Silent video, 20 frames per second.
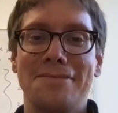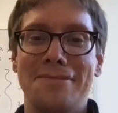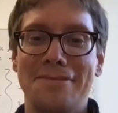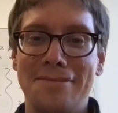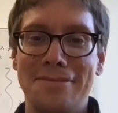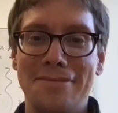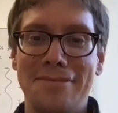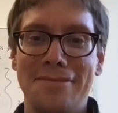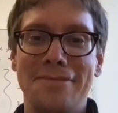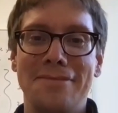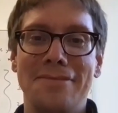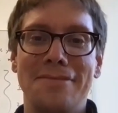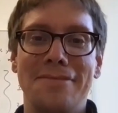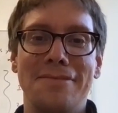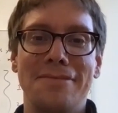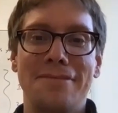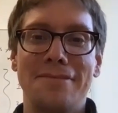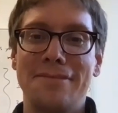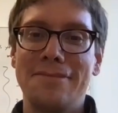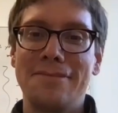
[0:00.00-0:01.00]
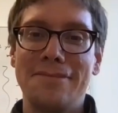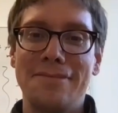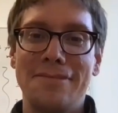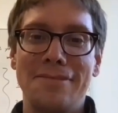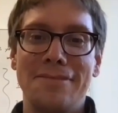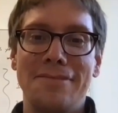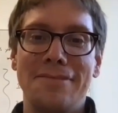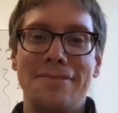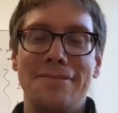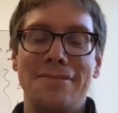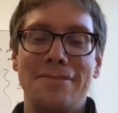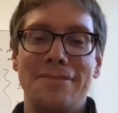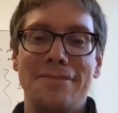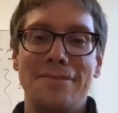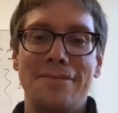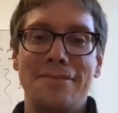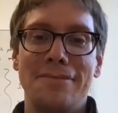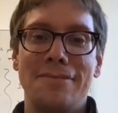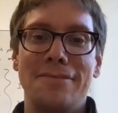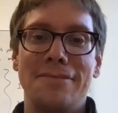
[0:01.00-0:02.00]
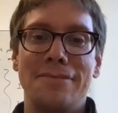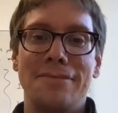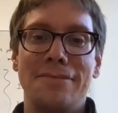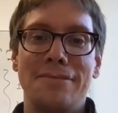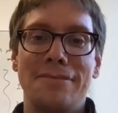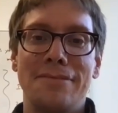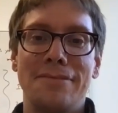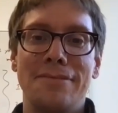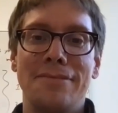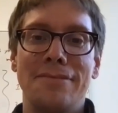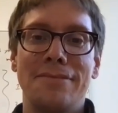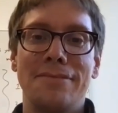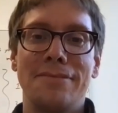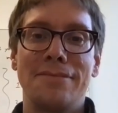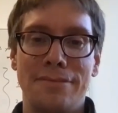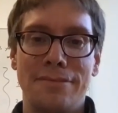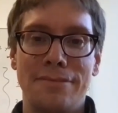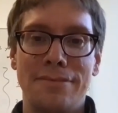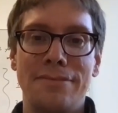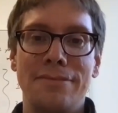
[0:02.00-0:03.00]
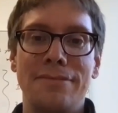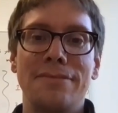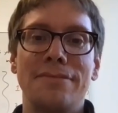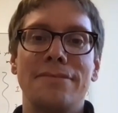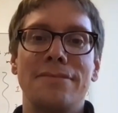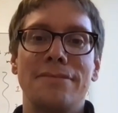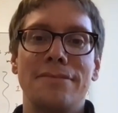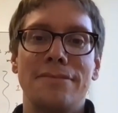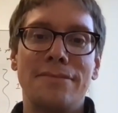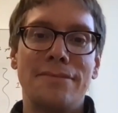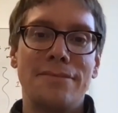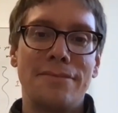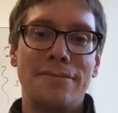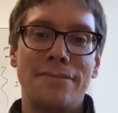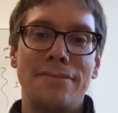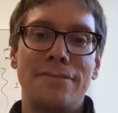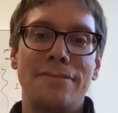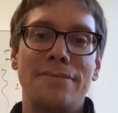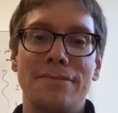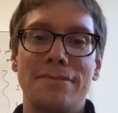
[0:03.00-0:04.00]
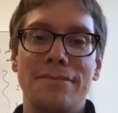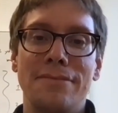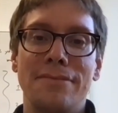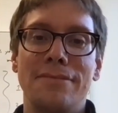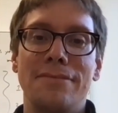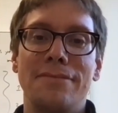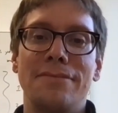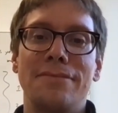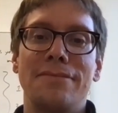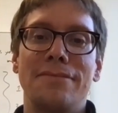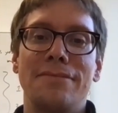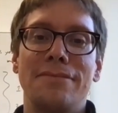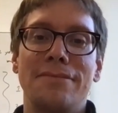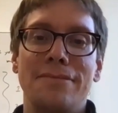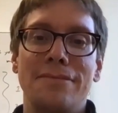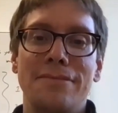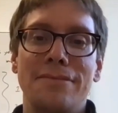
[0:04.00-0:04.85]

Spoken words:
No words are spoken by the person on screen.